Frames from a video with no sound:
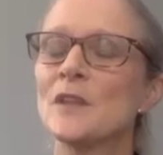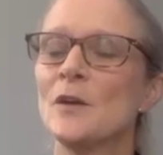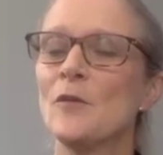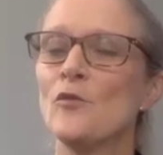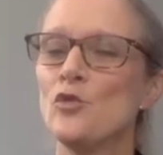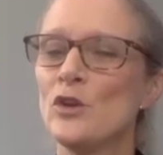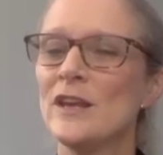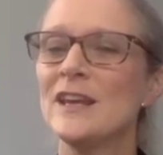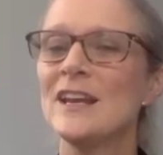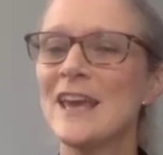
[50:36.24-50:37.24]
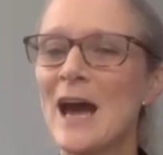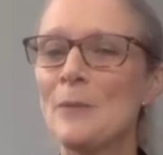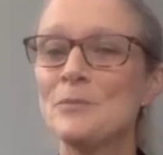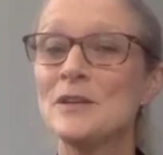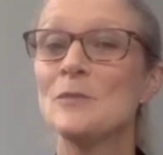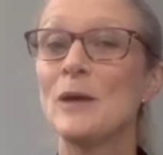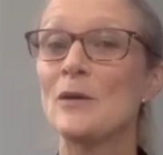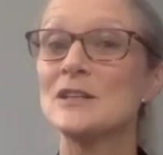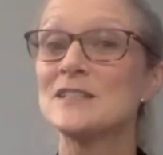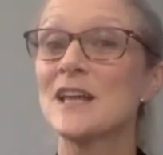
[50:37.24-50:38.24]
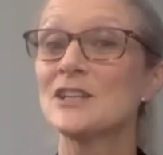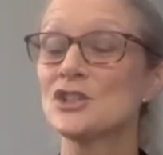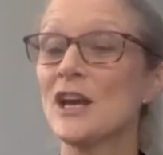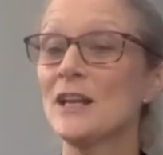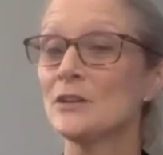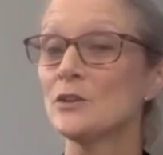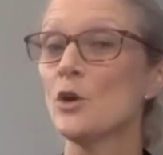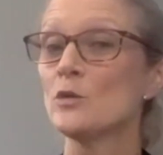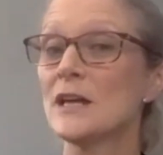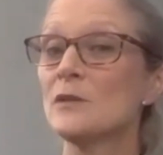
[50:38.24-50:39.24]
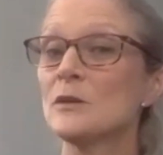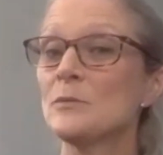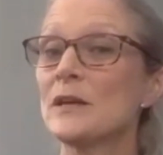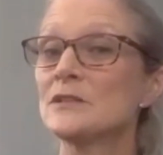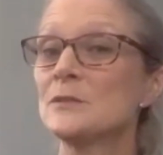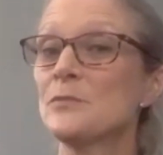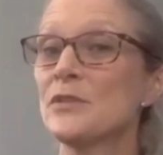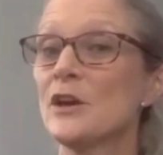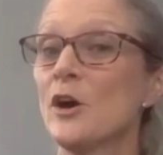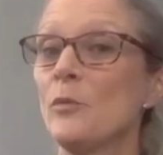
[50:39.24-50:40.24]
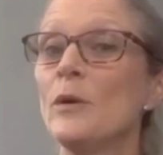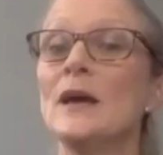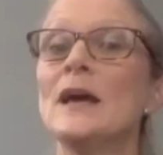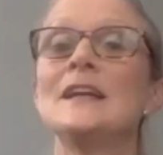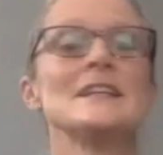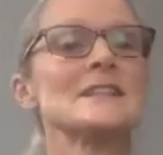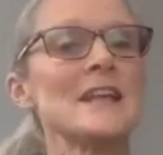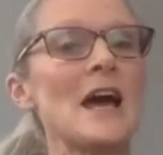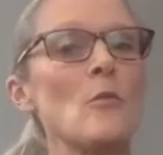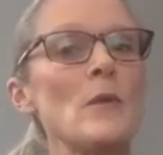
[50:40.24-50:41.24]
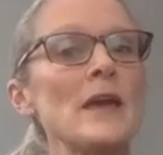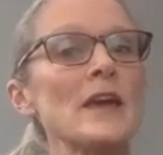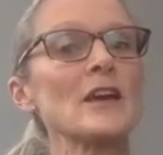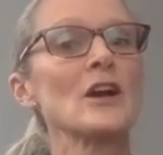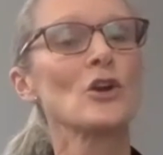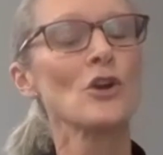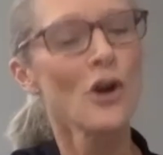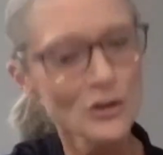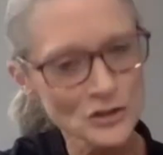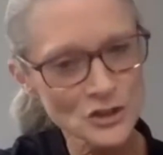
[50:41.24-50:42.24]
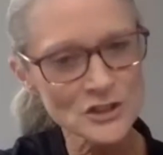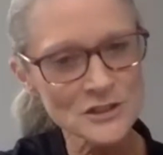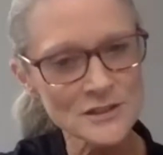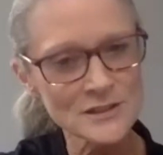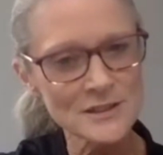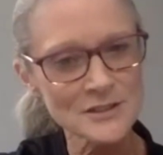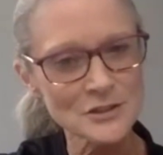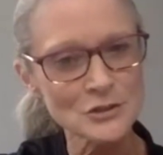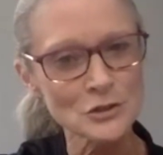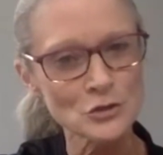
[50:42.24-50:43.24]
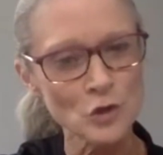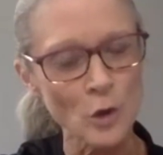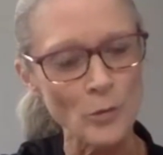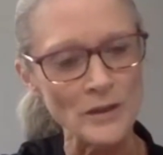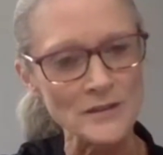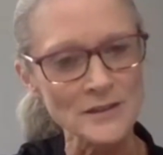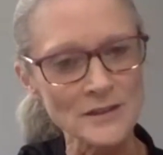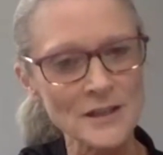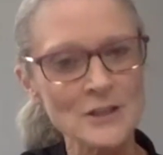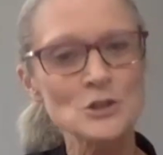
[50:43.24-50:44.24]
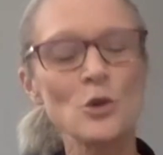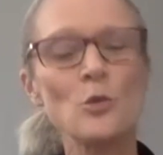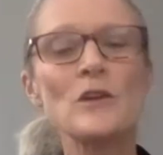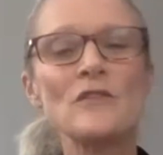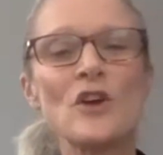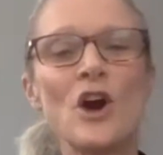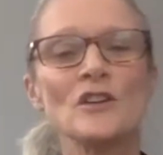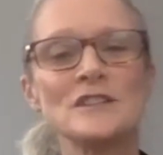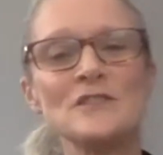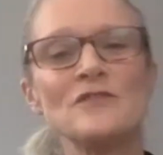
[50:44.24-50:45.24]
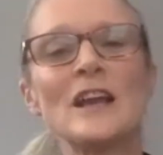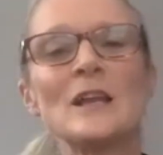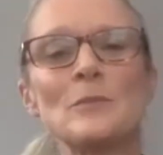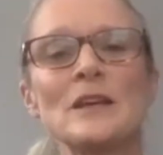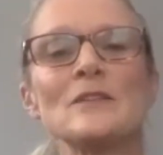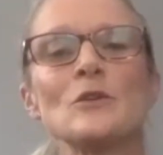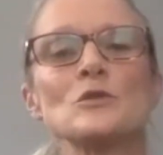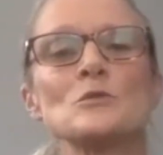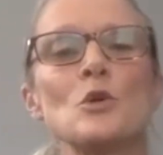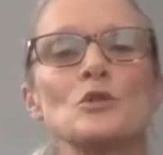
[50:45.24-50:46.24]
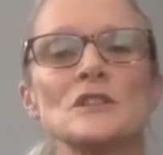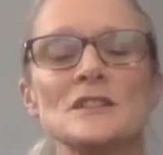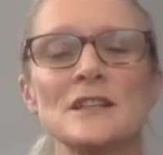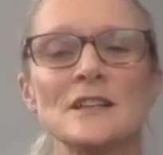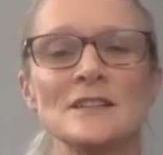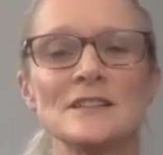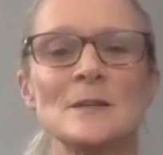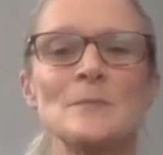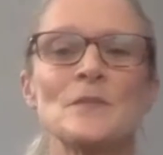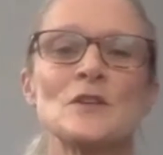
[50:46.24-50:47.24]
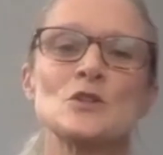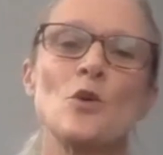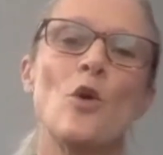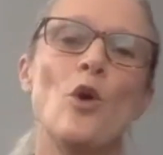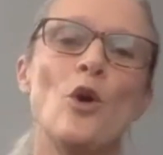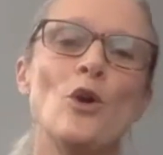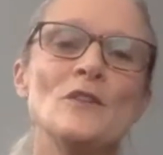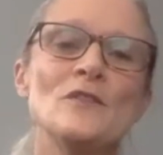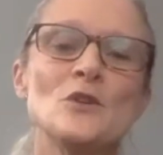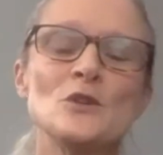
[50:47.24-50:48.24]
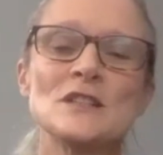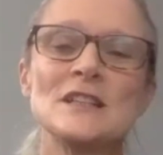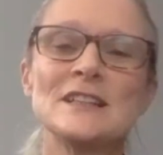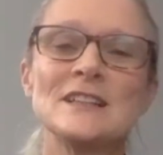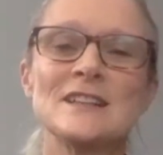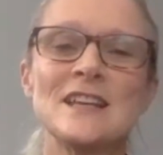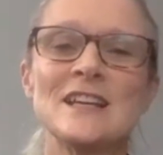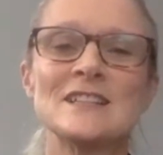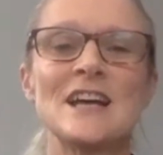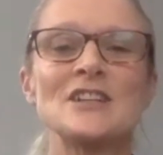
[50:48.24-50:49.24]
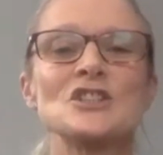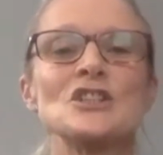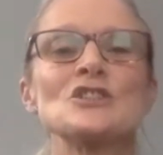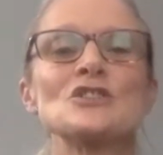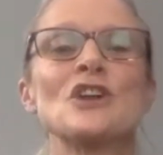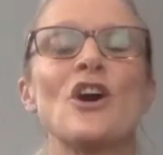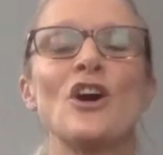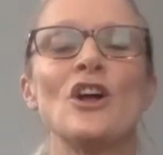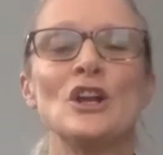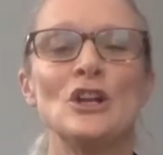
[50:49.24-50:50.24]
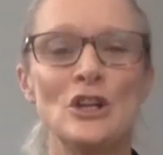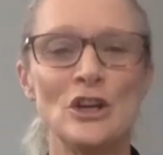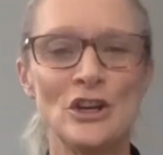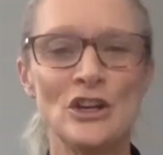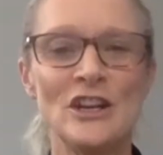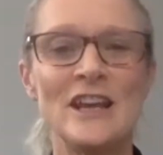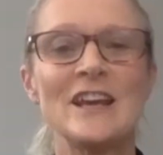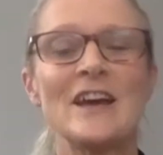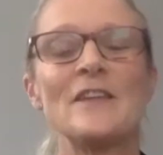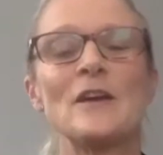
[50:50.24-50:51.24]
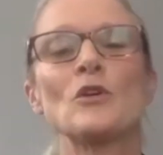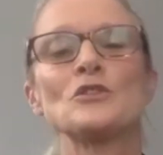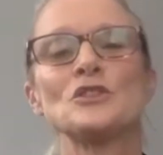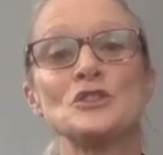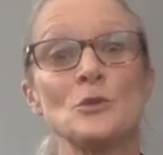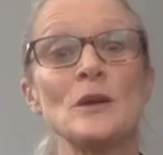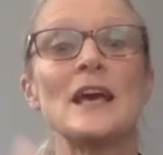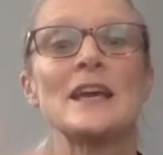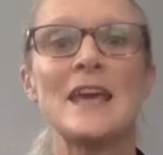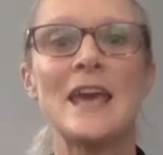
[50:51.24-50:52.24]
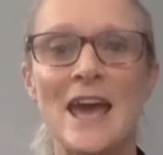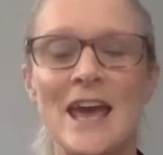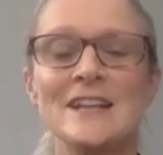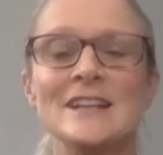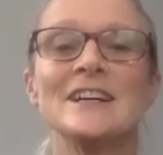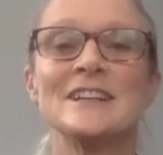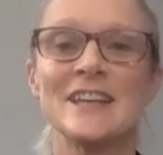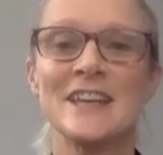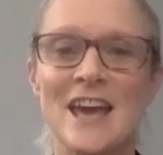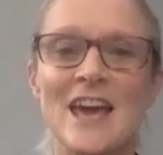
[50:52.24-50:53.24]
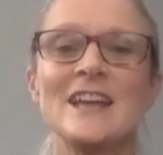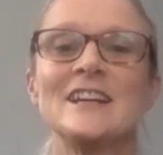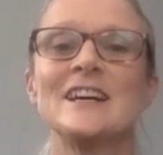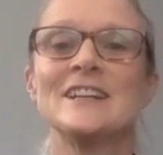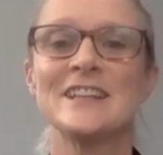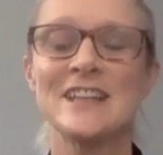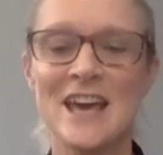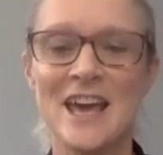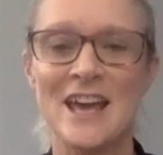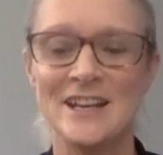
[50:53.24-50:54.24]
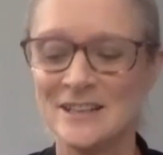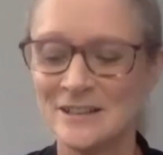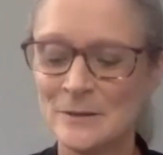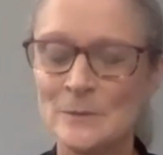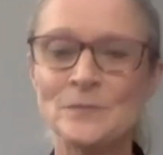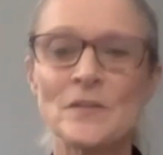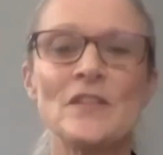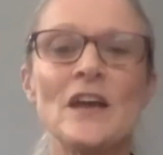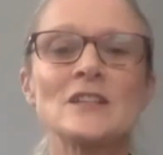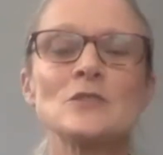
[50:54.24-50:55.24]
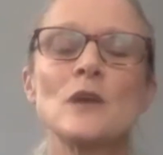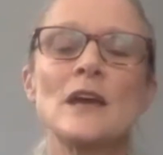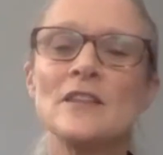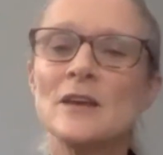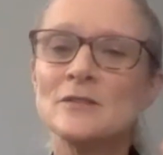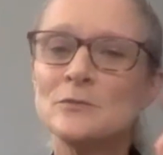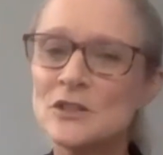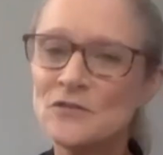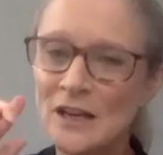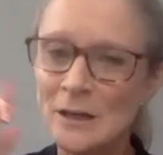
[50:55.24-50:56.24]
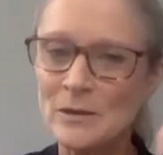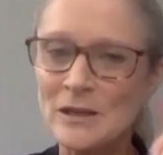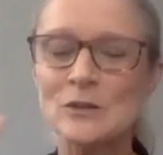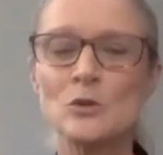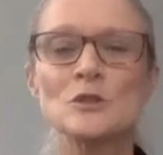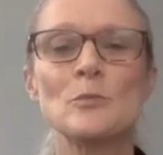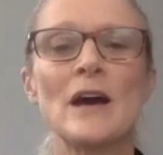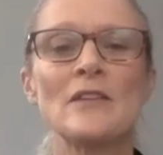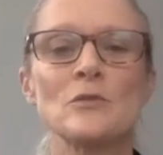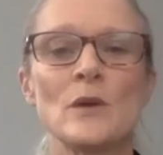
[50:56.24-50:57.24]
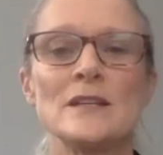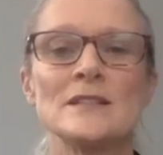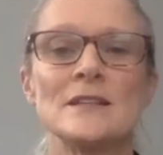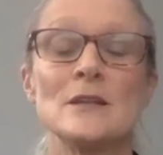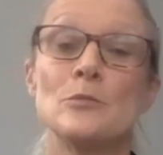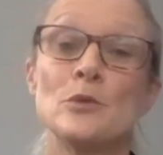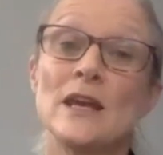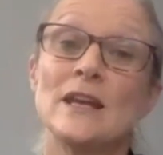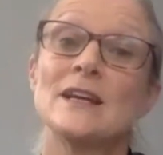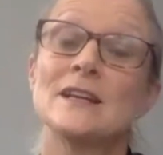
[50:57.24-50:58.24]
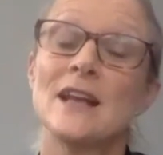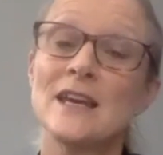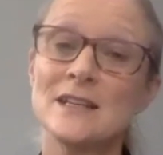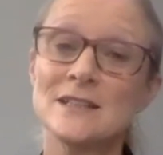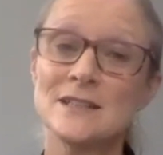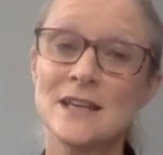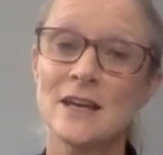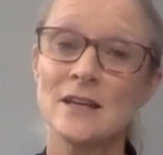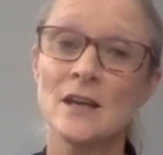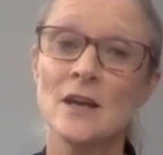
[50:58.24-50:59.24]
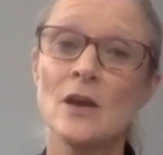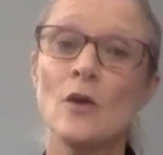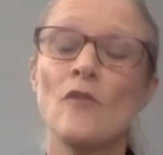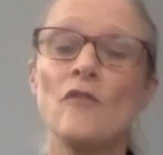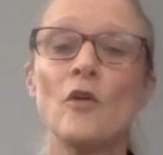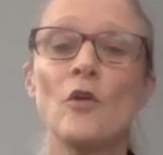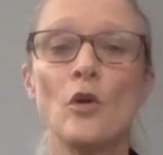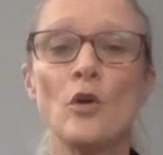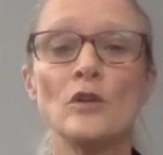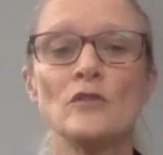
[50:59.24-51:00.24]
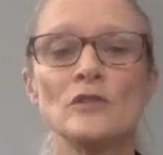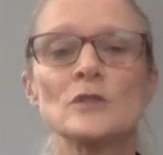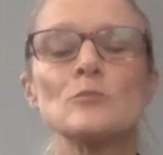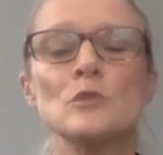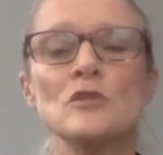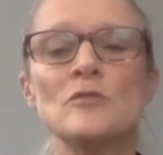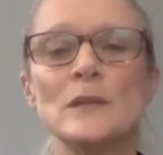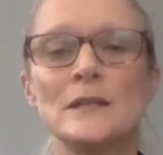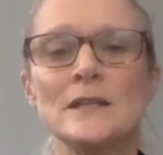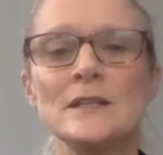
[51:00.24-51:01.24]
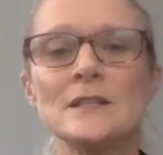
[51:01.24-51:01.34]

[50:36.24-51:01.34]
really happy about is that child knows how to pick something up and is now making a conscious decision to drop it. So we've got developing those motor skills. So all of those little things that children are learning and they want to do it again and again and again, that's where they're developing those pathways in the brain. And like I said, for all of us, movement needs to